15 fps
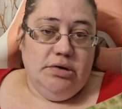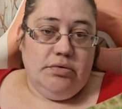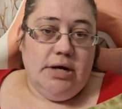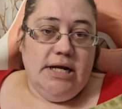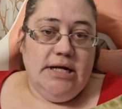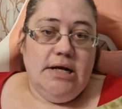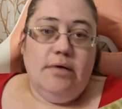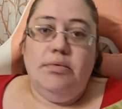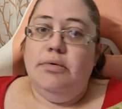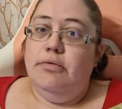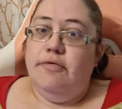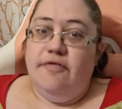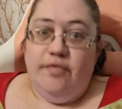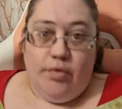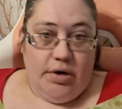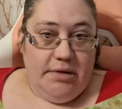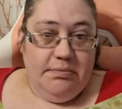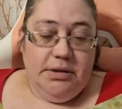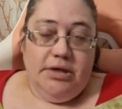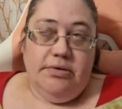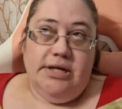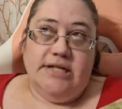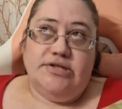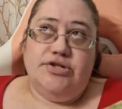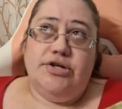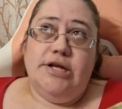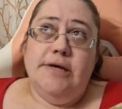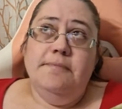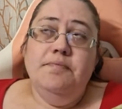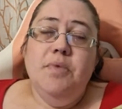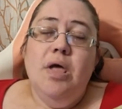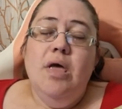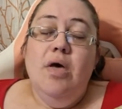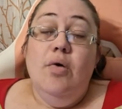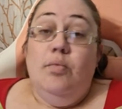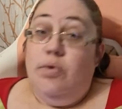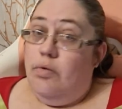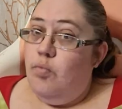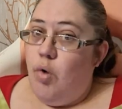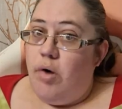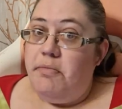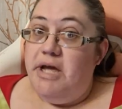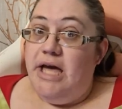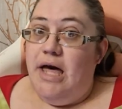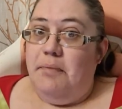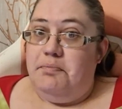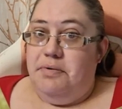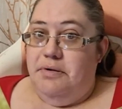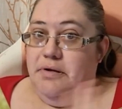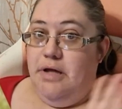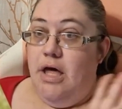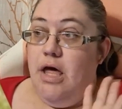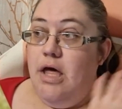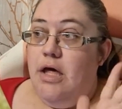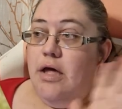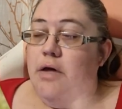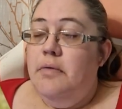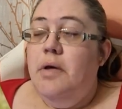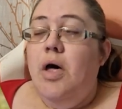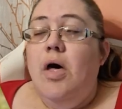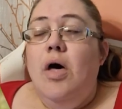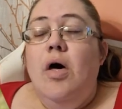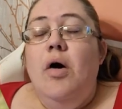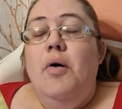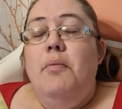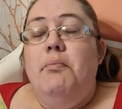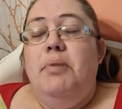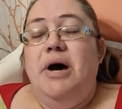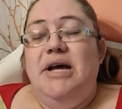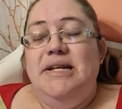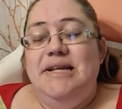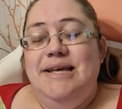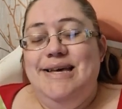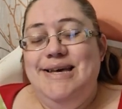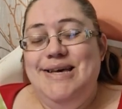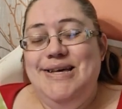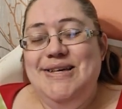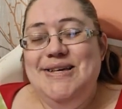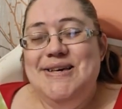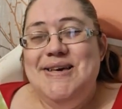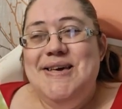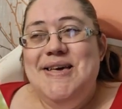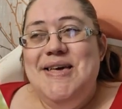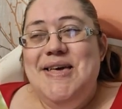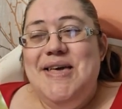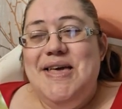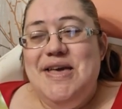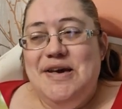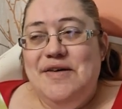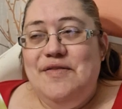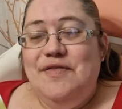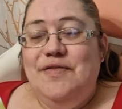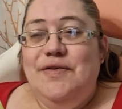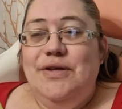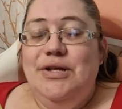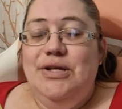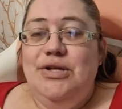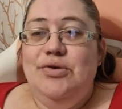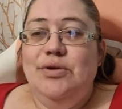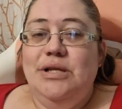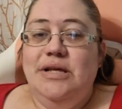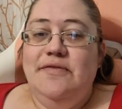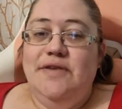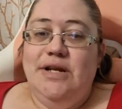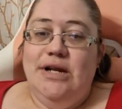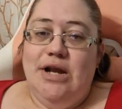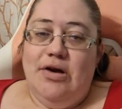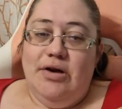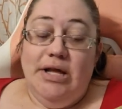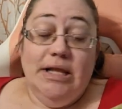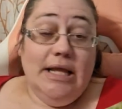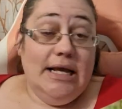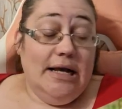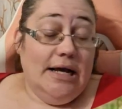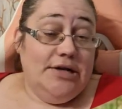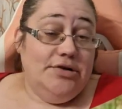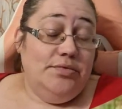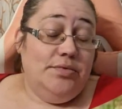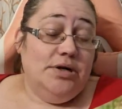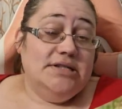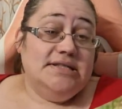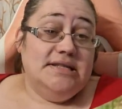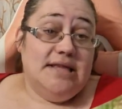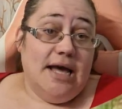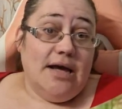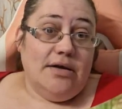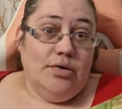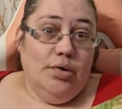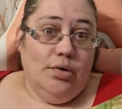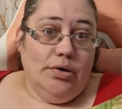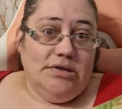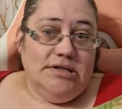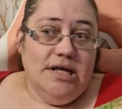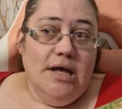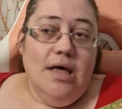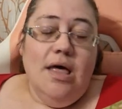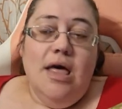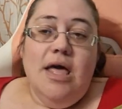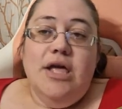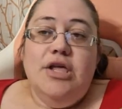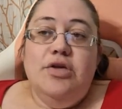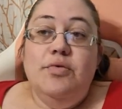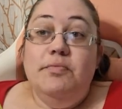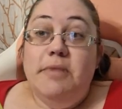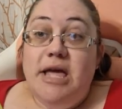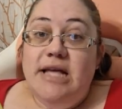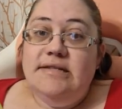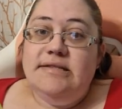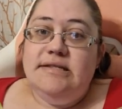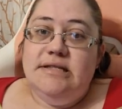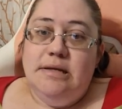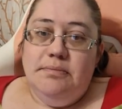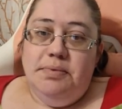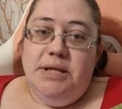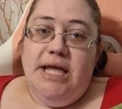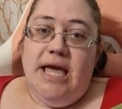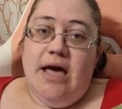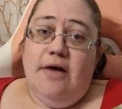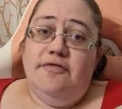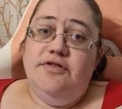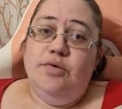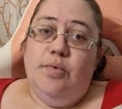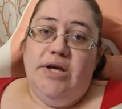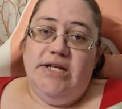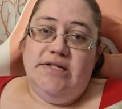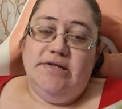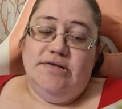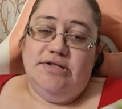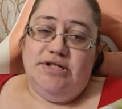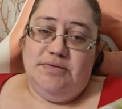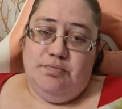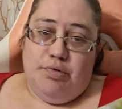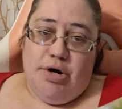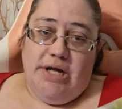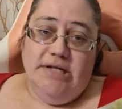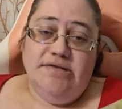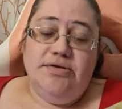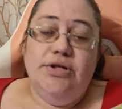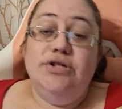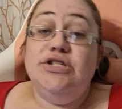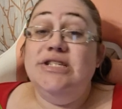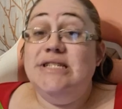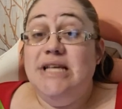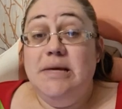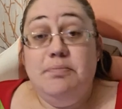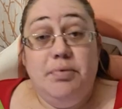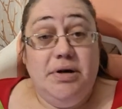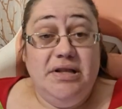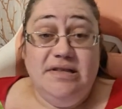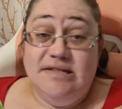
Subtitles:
right now, we were 40 below yesterday. We're warming up, yay! But if you live in an area like I do where it's that cold, you may simply have to wait till spring. So you just keep putting the